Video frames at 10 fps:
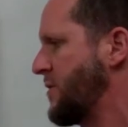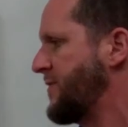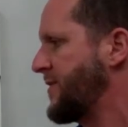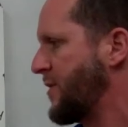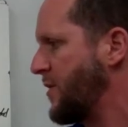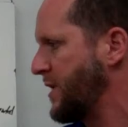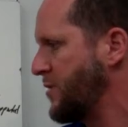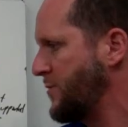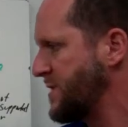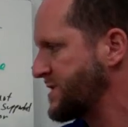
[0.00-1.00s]
overthrowing
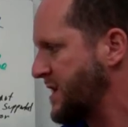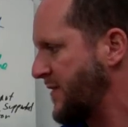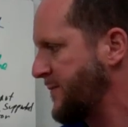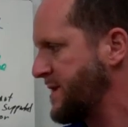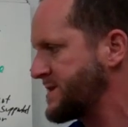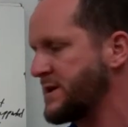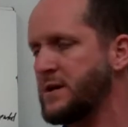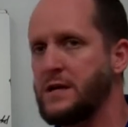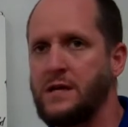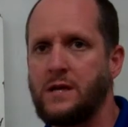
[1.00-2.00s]
numerous governments
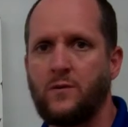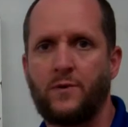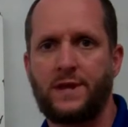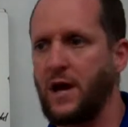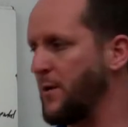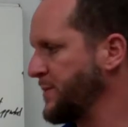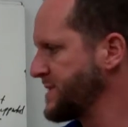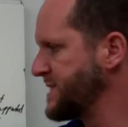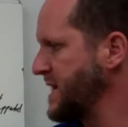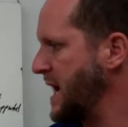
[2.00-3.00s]
with the help of the
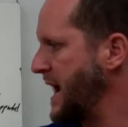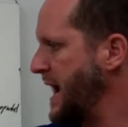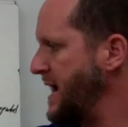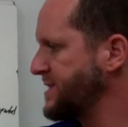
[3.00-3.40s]
CIA.